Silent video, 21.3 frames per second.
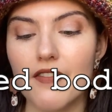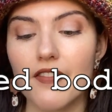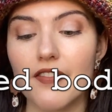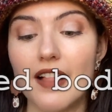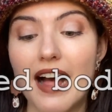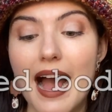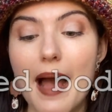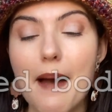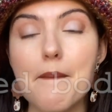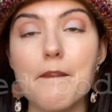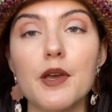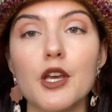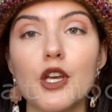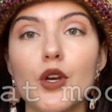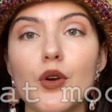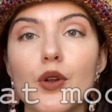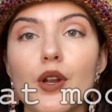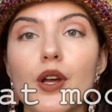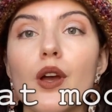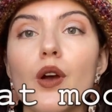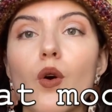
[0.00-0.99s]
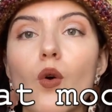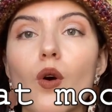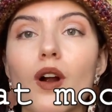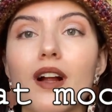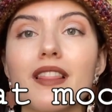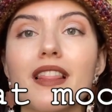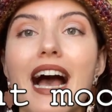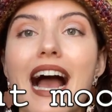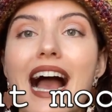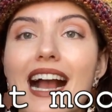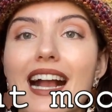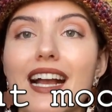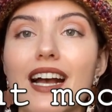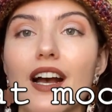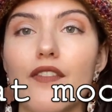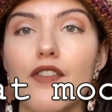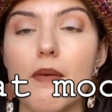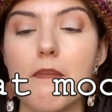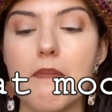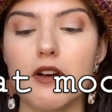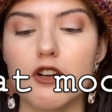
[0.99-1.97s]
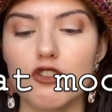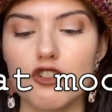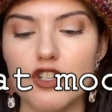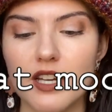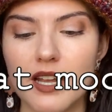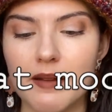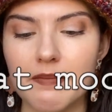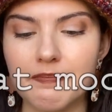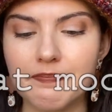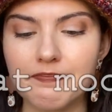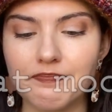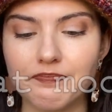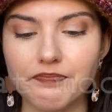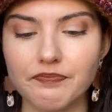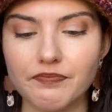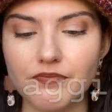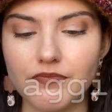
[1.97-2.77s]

flat mood or lack of emotion,